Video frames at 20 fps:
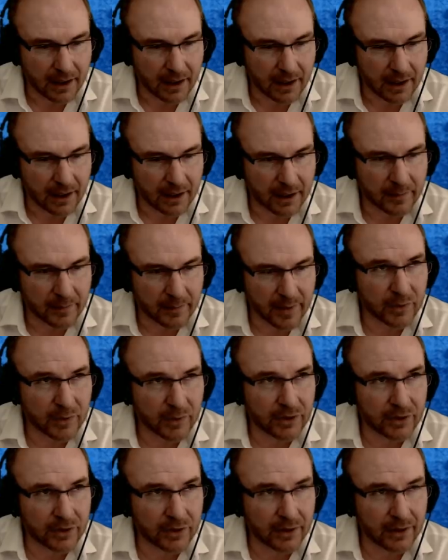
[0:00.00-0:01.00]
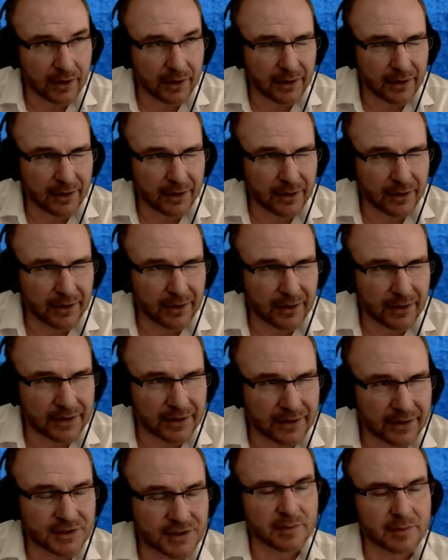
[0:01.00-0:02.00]
Uh, remember,
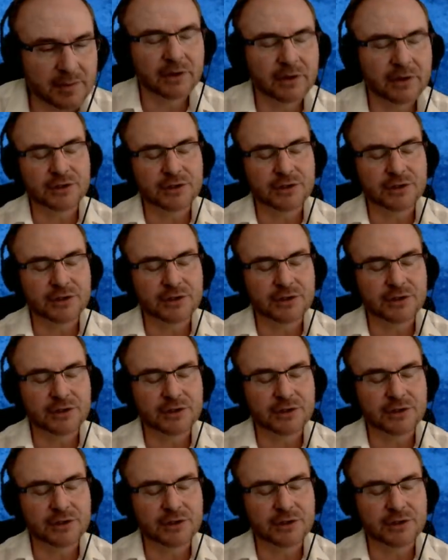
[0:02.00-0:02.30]
this is about